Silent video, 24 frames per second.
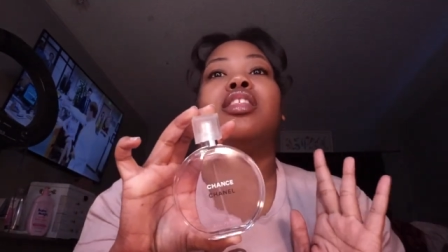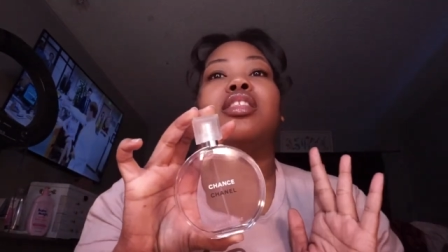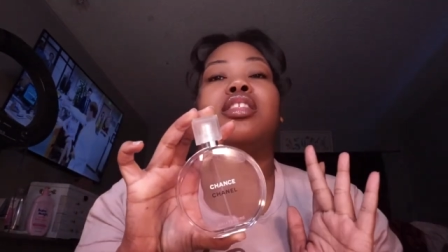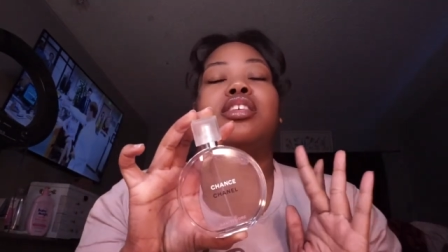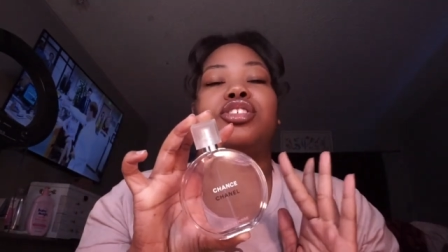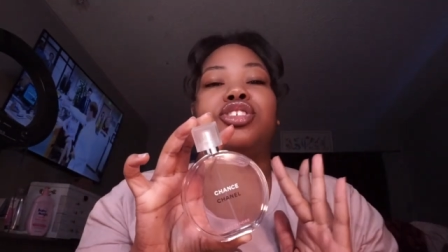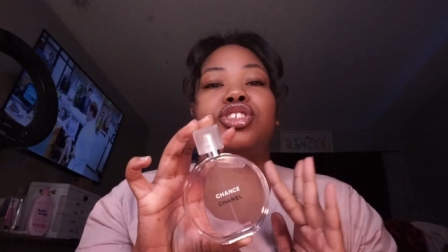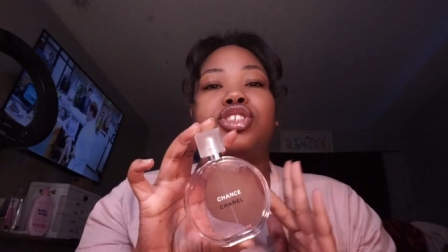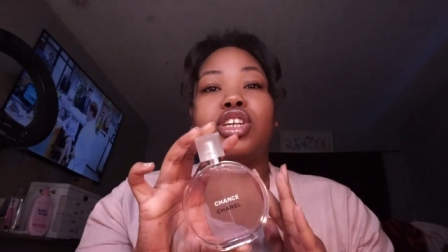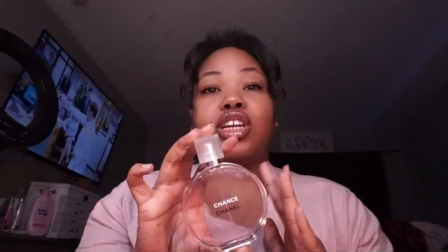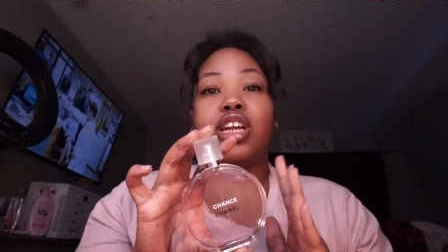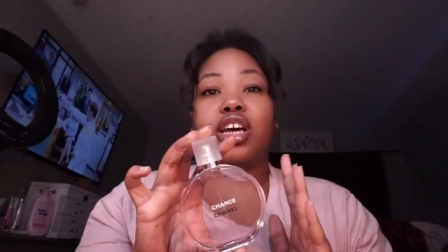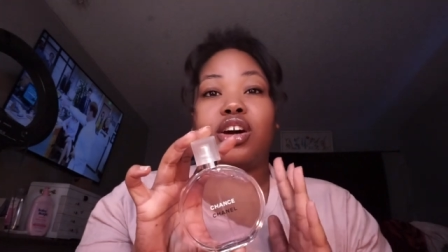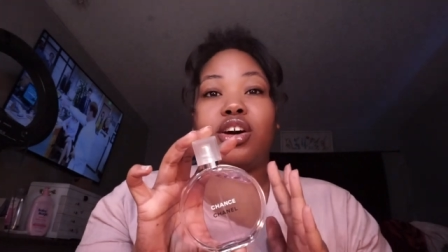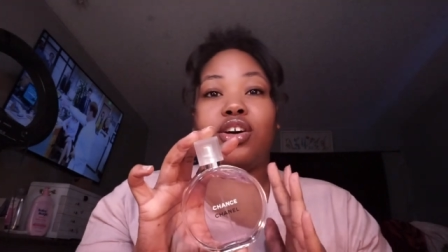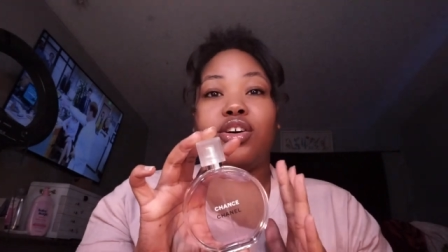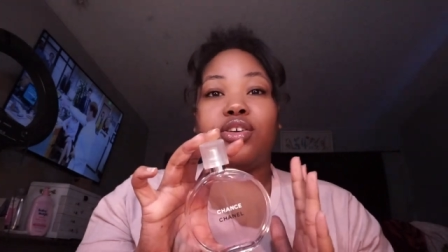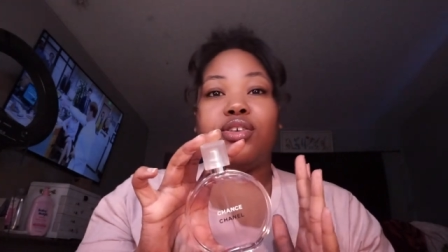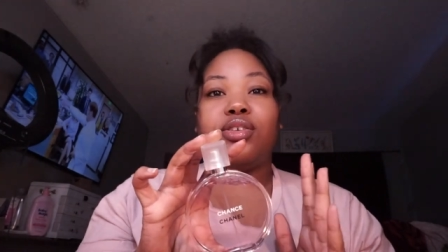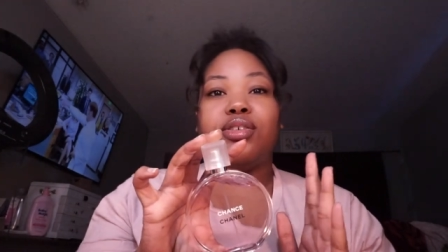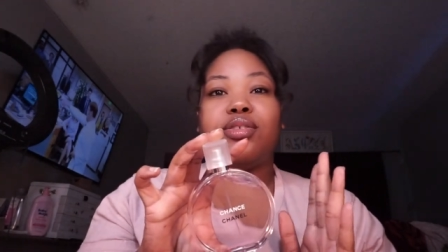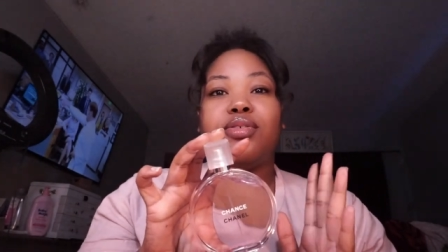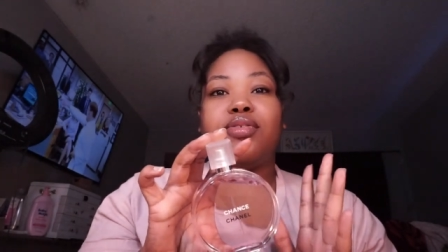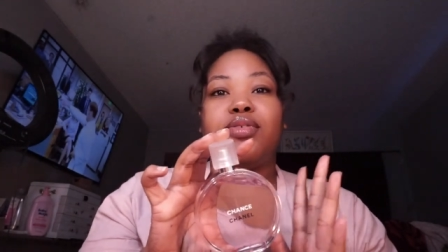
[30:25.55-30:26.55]
the
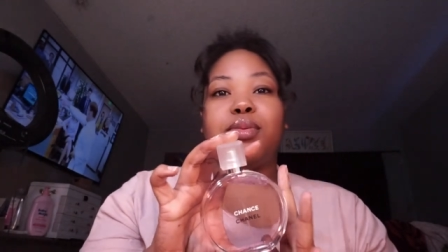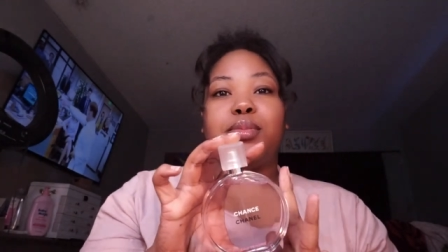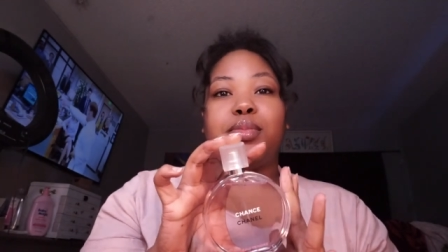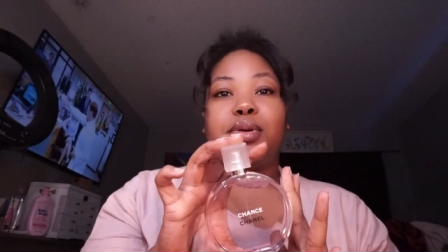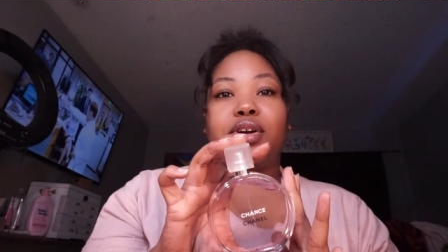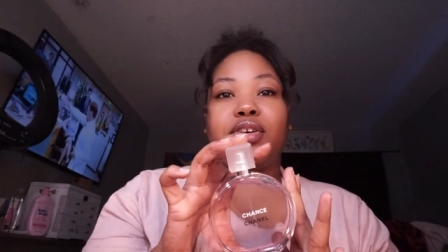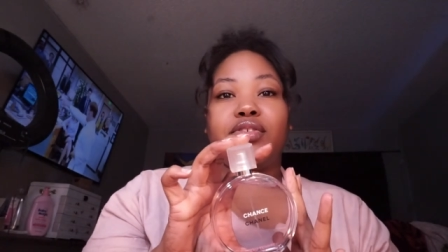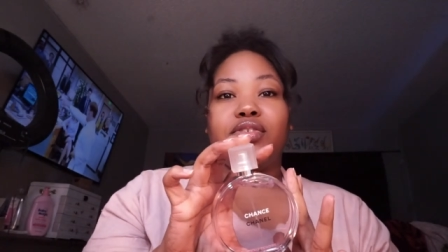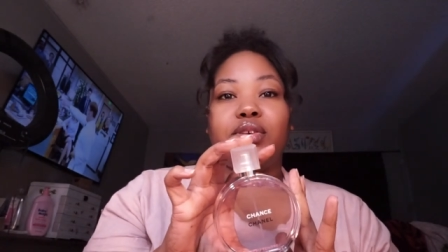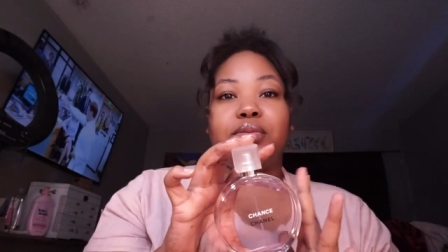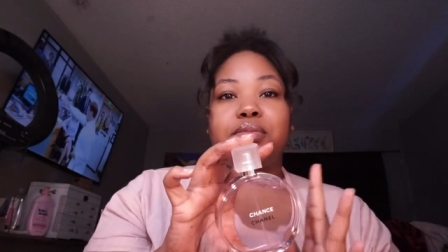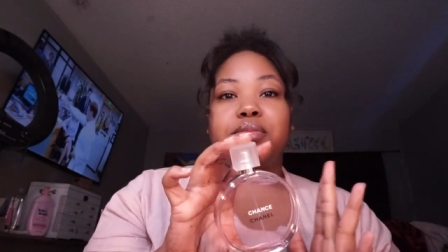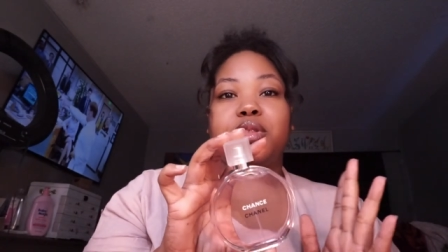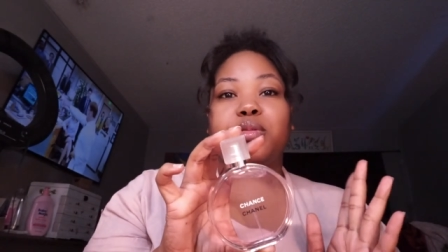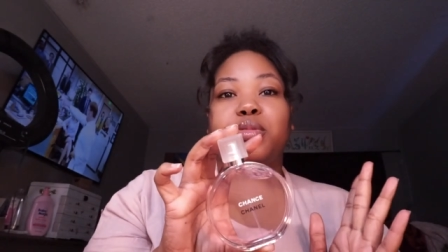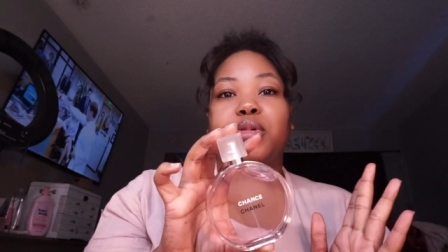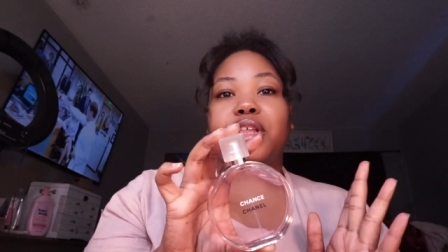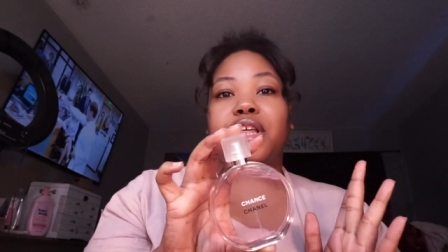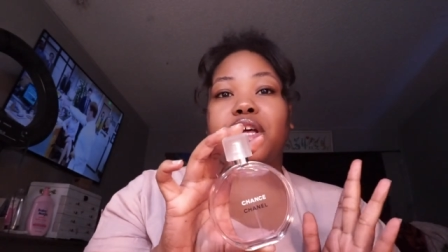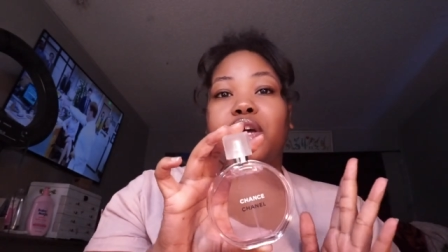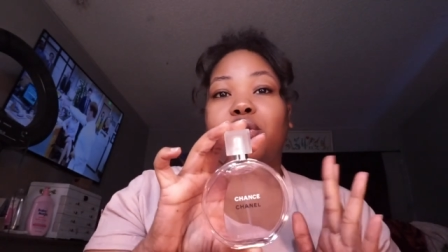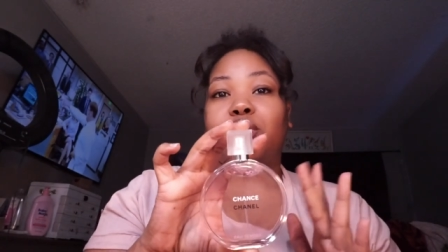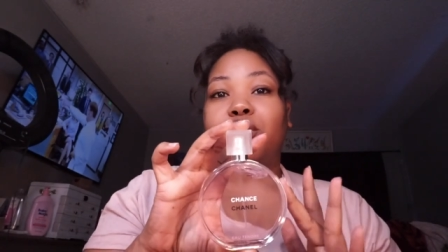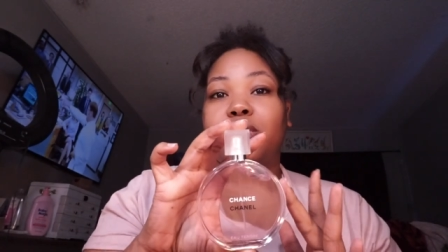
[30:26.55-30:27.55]
Chanel perfume
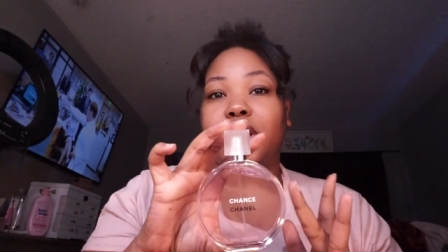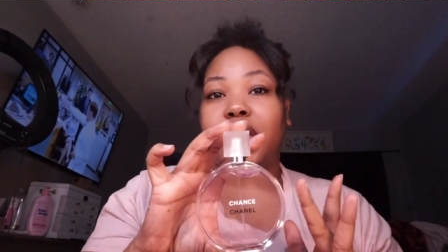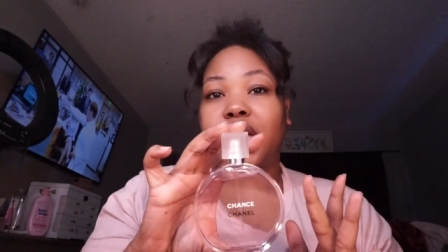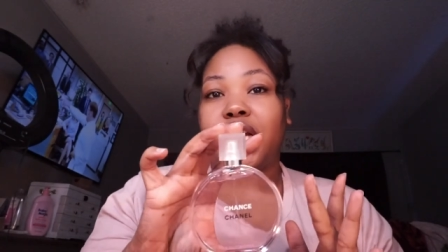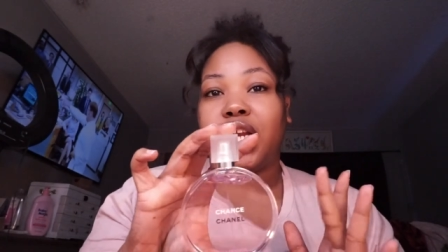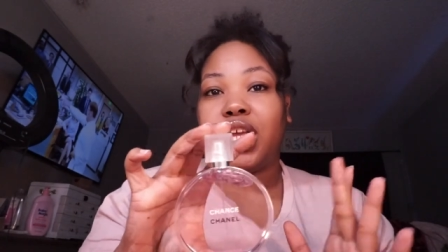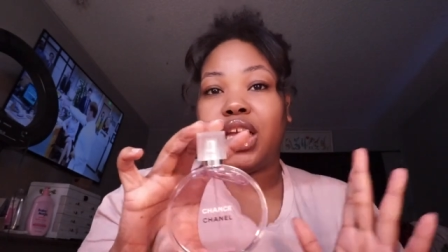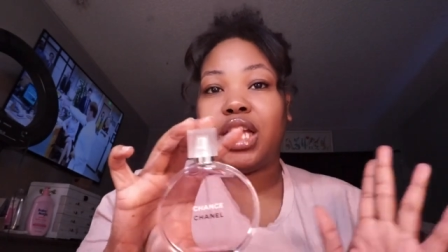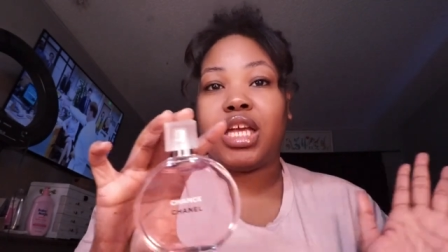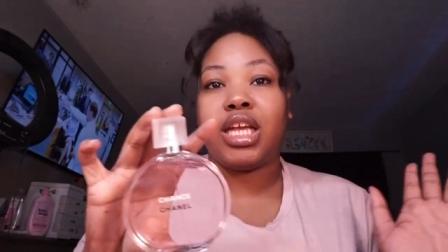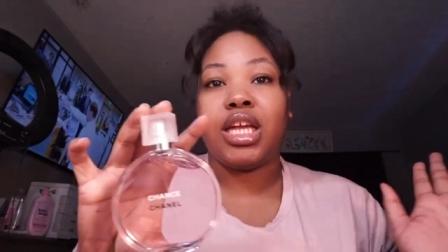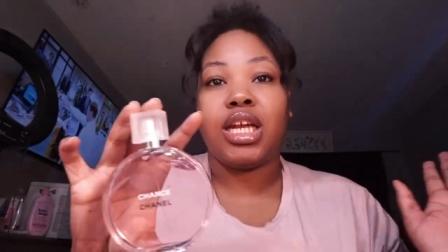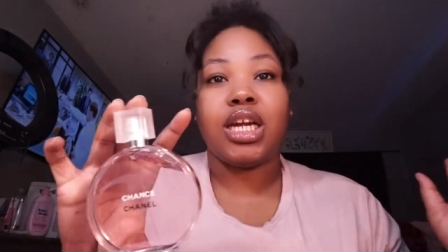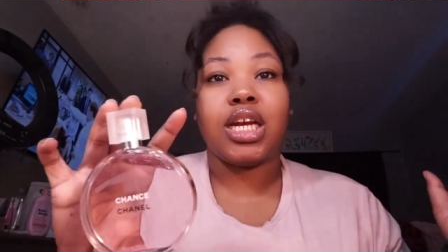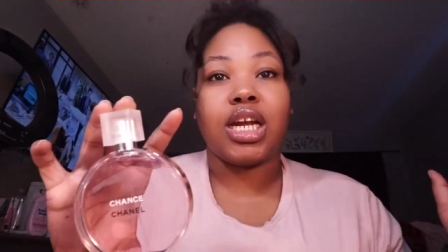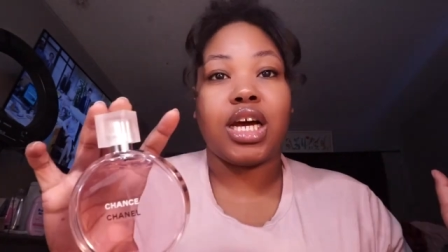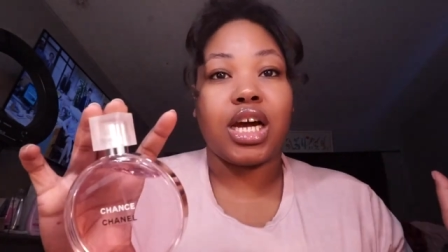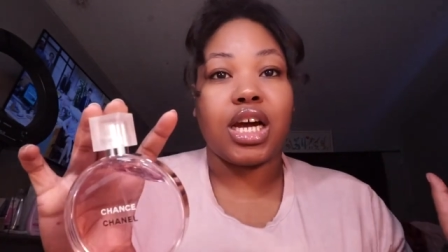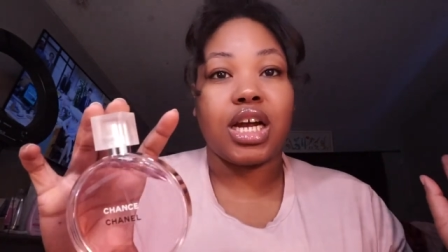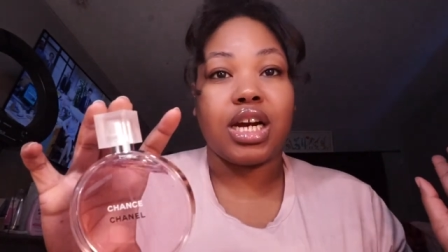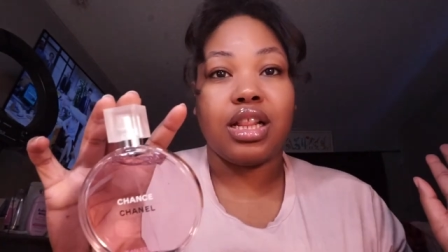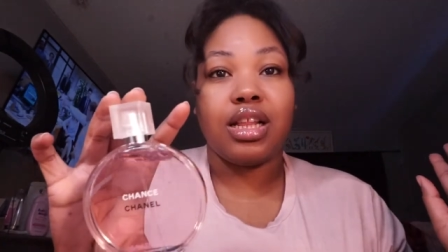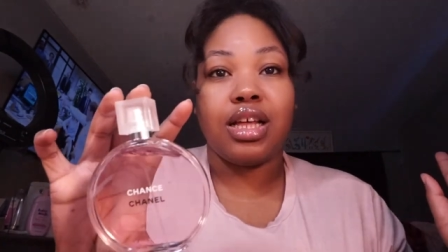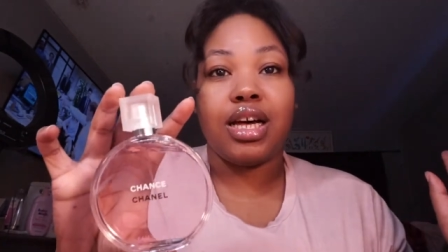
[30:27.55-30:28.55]
smell like old lady,
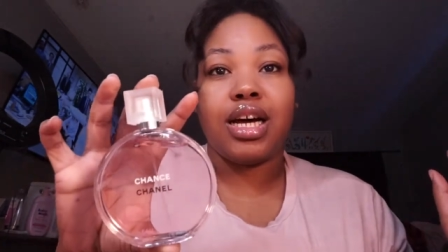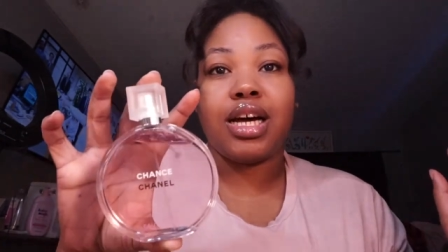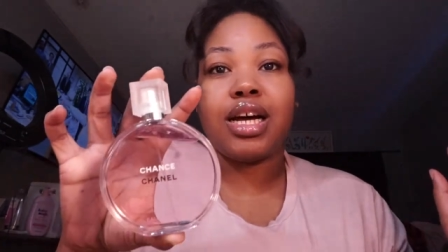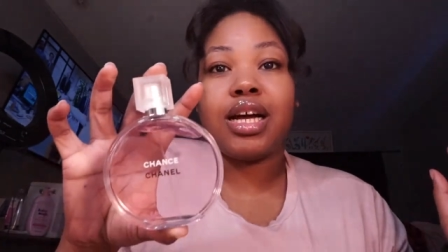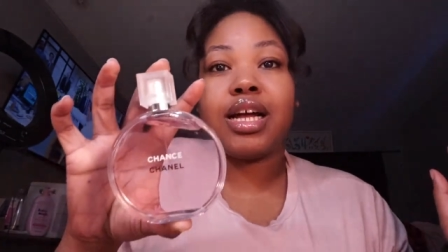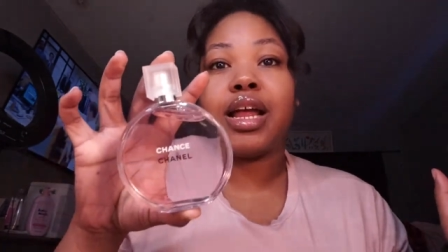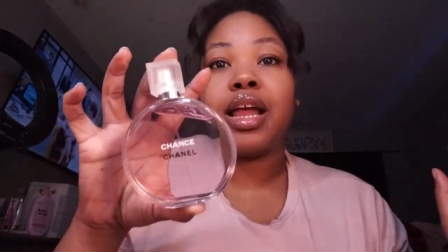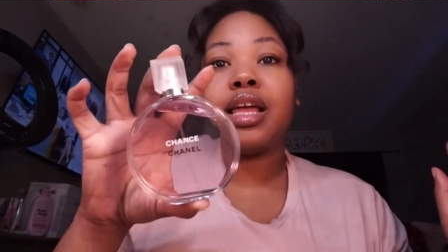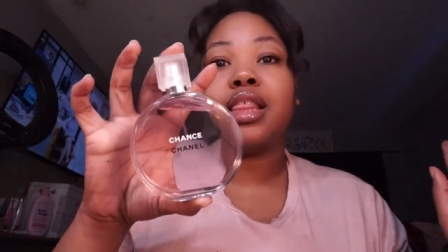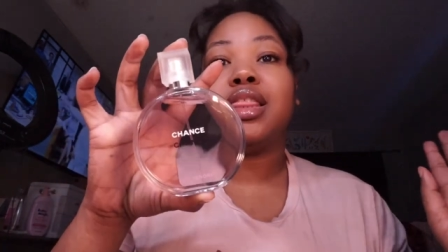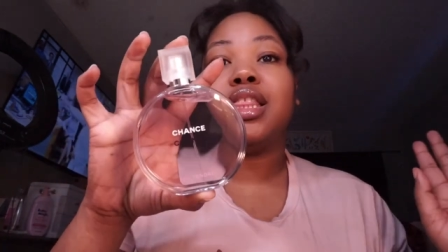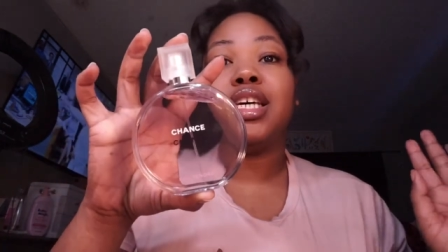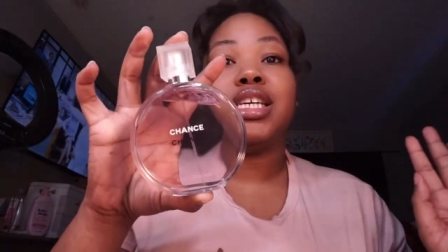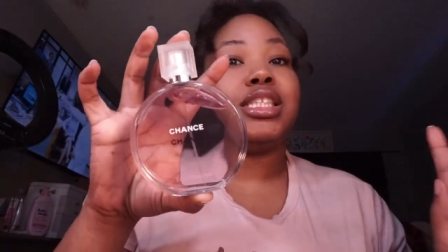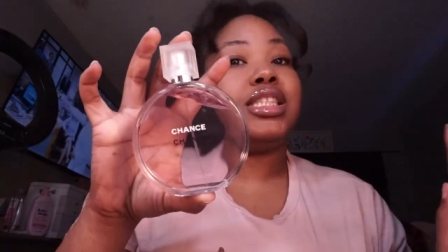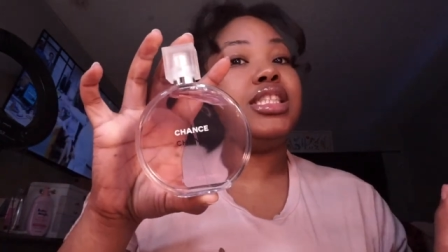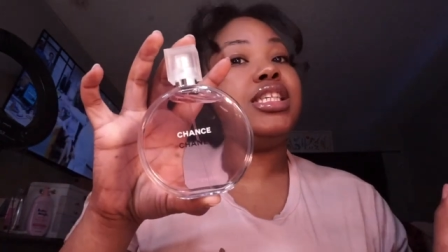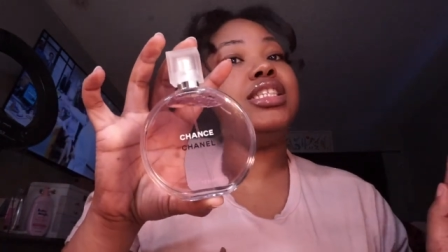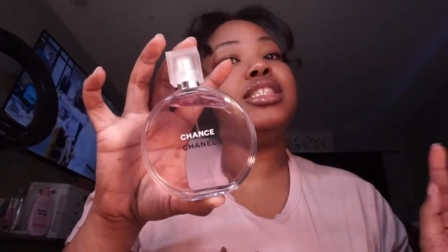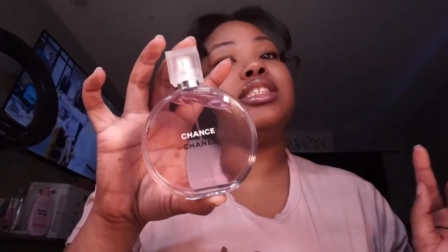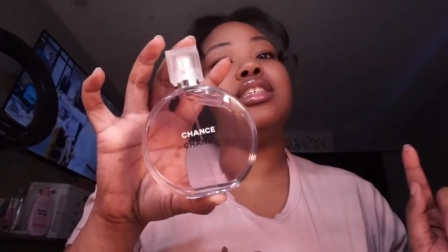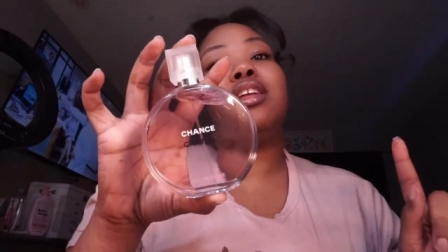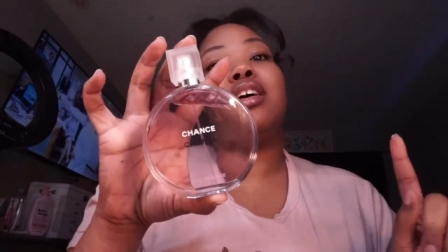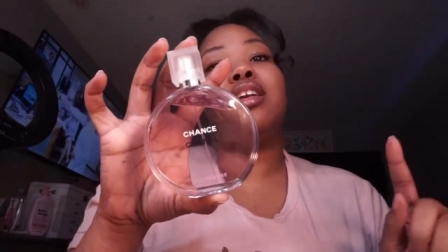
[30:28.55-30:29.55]
not gonna lie. This
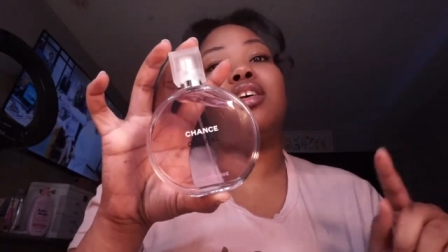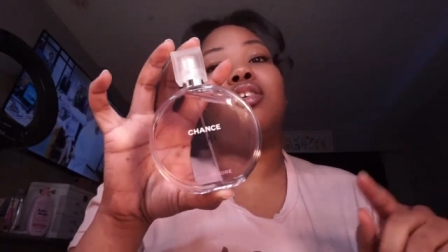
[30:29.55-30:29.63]
doesn't